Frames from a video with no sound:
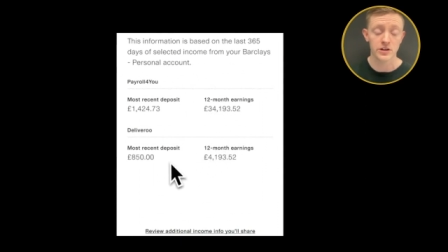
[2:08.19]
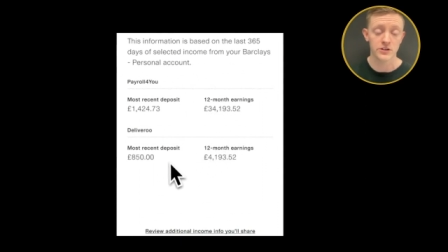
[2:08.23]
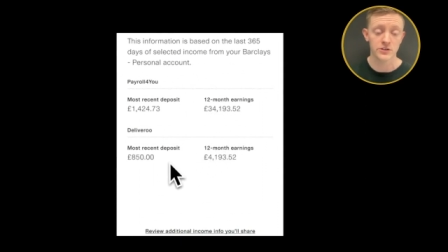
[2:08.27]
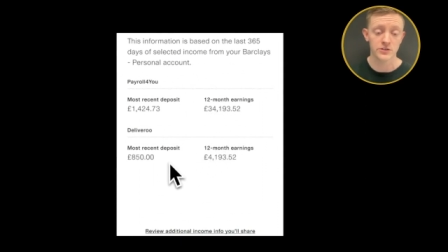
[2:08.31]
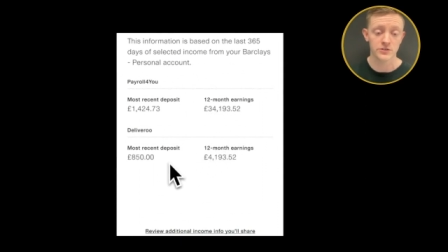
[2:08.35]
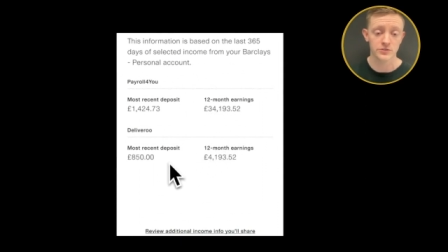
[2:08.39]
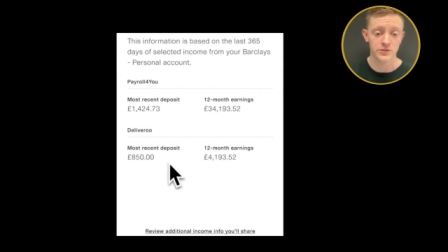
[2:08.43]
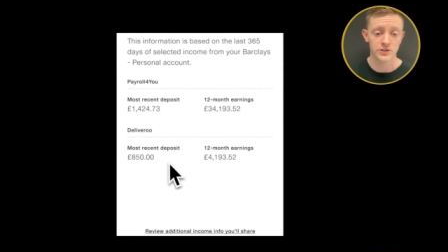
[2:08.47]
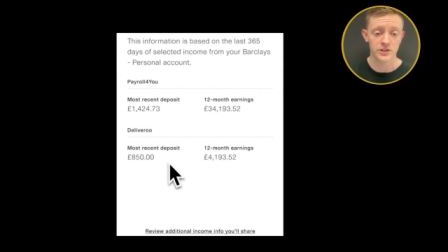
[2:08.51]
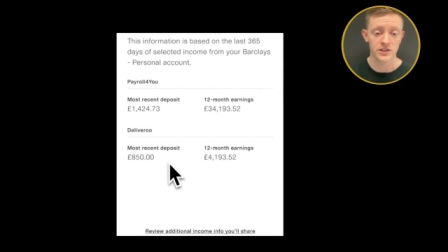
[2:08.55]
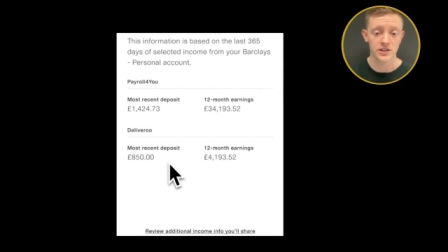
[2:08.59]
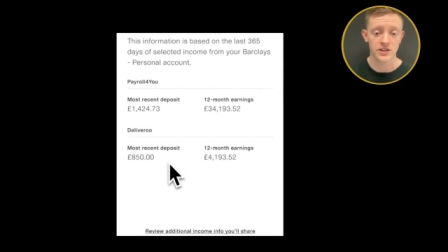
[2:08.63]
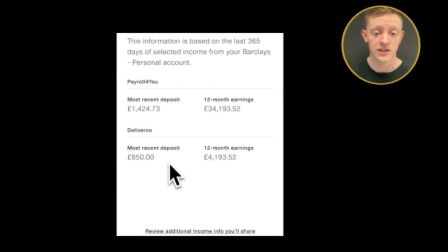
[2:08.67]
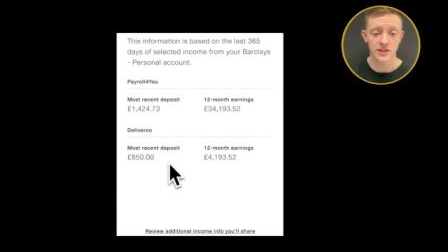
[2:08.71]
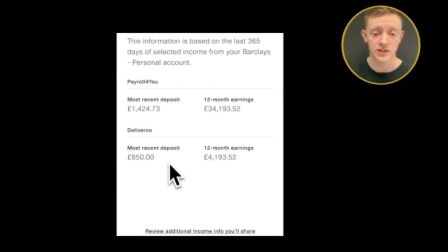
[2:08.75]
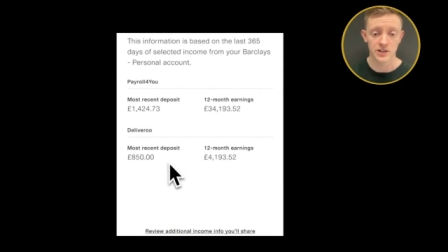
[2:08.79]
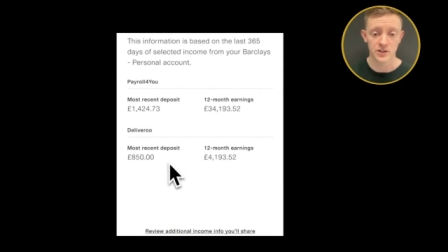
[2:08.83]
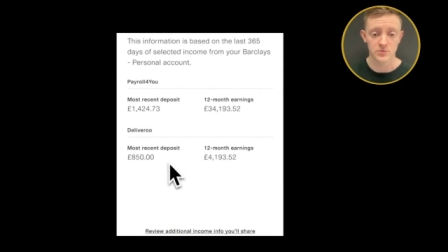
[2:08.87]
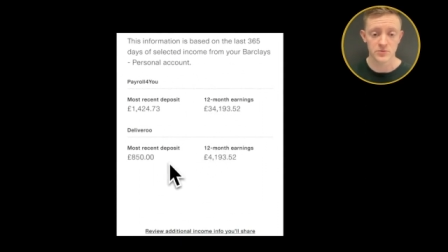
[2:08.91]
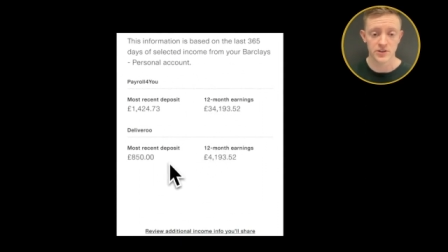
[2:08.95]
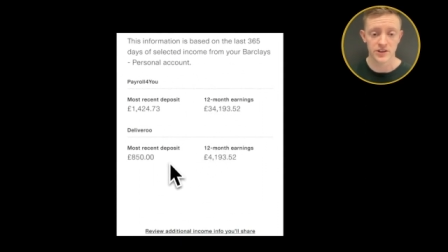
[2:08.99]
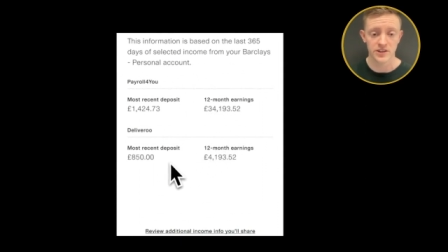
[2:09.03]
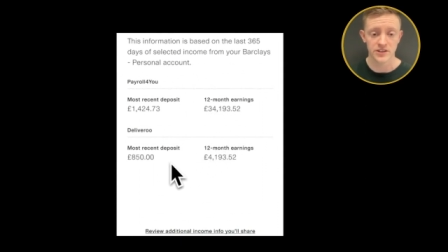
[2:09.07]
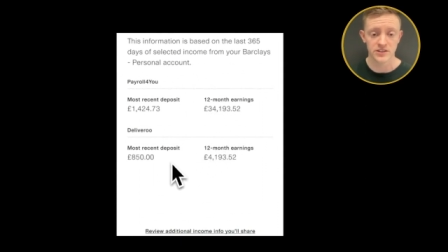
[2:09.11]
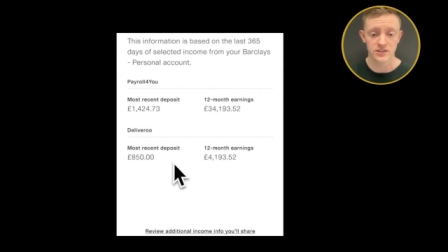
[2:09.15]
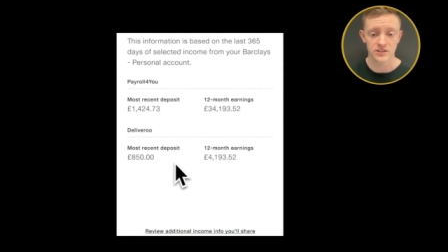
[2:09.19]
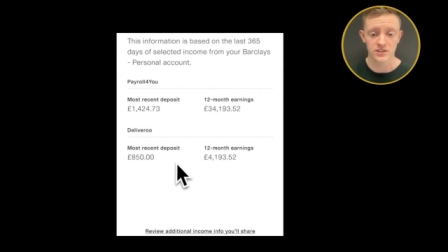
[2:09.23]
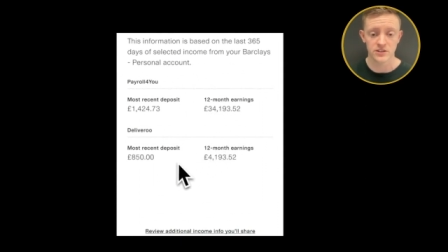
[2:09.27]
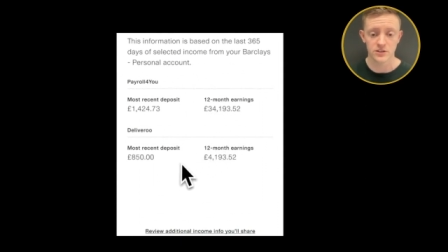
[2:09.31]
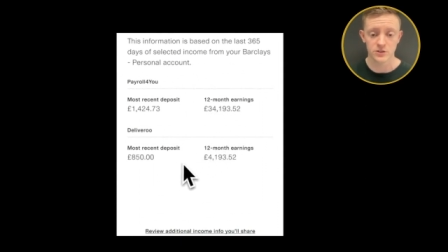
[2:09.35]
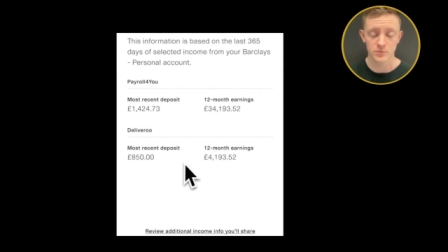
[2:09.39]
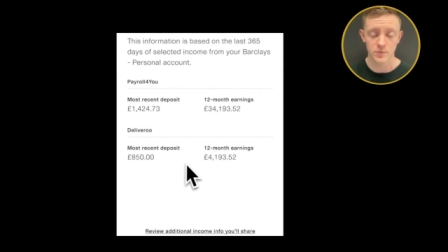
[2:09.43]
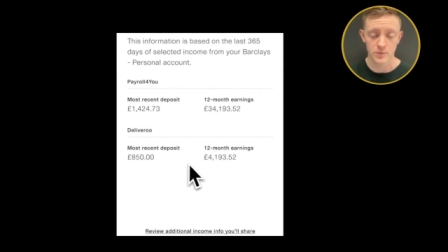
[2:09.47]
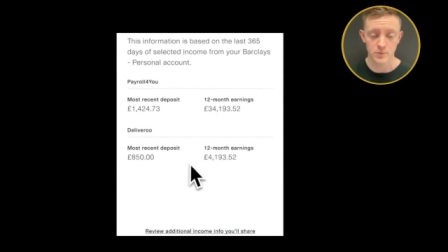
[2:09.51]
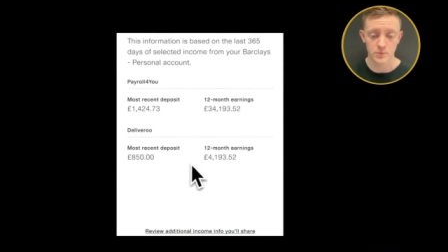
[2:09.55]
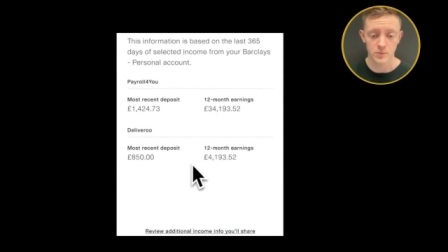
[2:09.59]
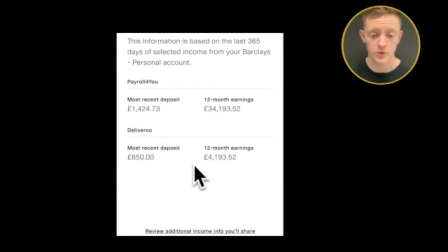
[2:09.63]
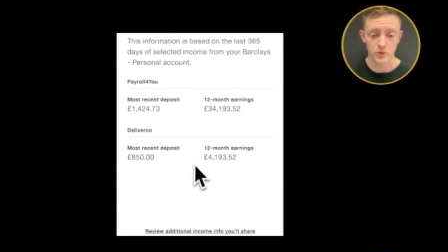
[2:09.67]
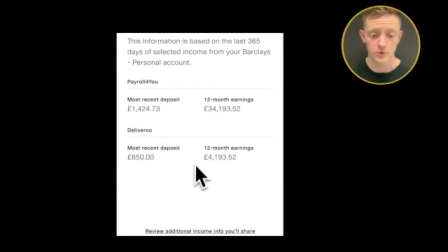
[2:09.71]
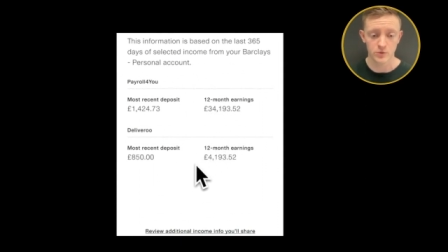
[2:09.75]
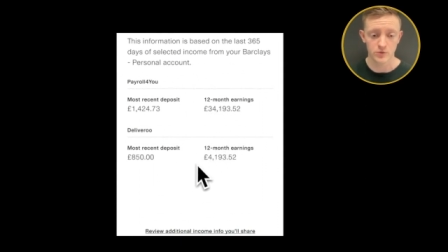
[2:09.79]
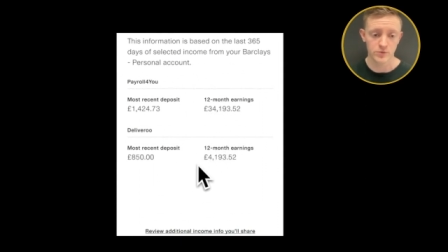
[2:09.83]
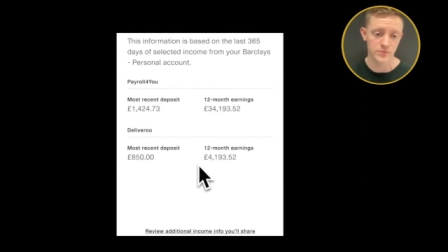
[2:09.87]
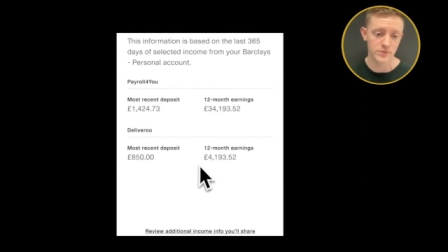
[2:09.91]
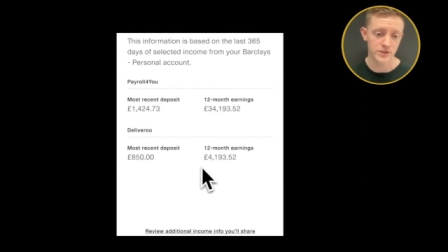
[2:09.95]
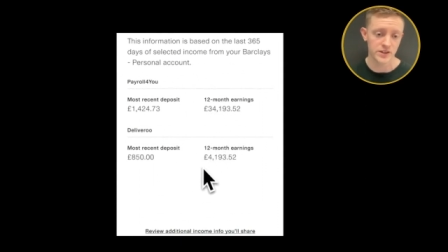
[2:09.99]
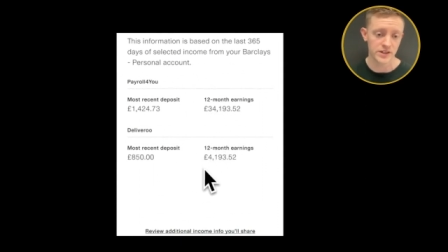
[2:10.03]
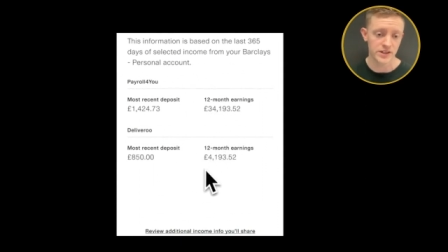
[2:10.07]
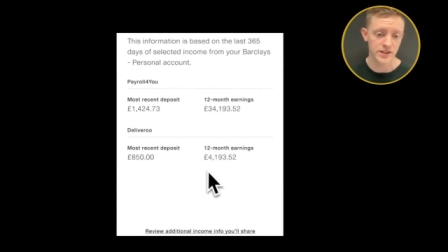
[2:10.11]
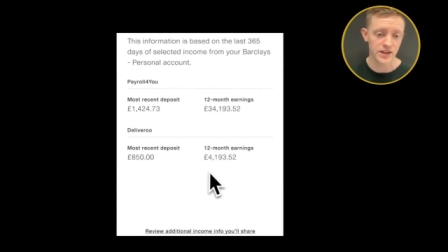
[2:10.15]
of the income data that's been pulled
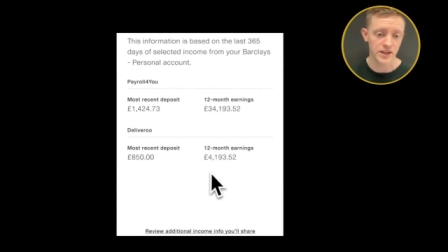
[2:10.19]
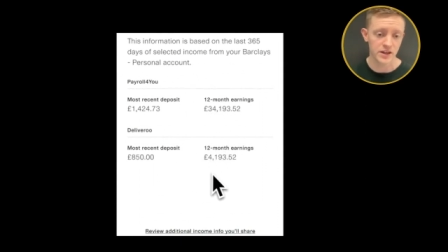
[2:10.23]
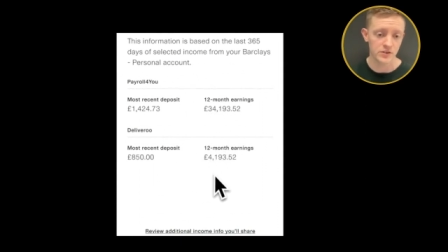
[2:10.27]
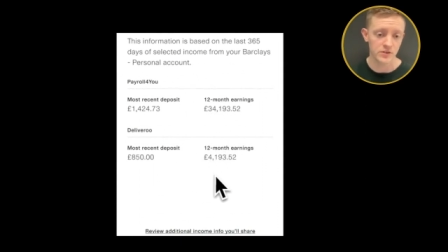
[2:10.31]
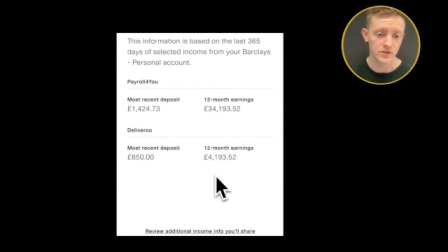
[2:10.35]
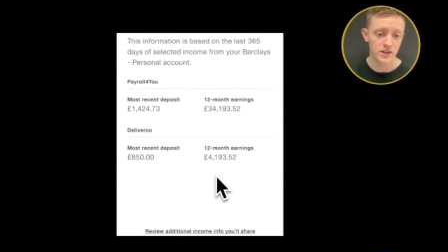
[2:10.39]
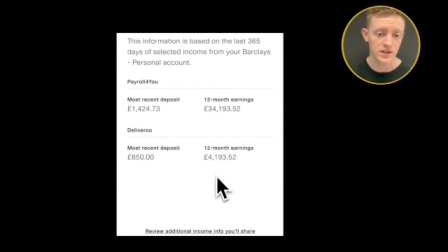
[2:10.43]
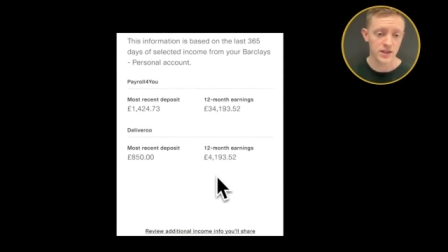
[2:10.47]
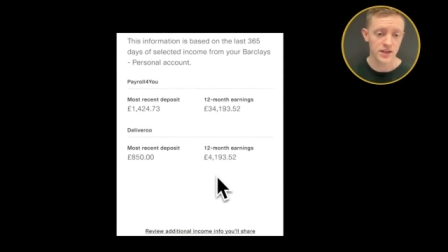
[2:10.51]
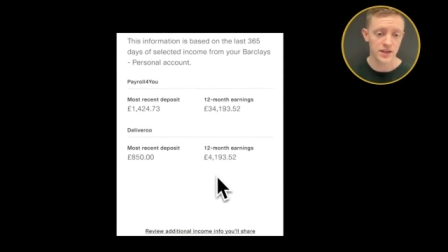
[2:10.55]
from the account,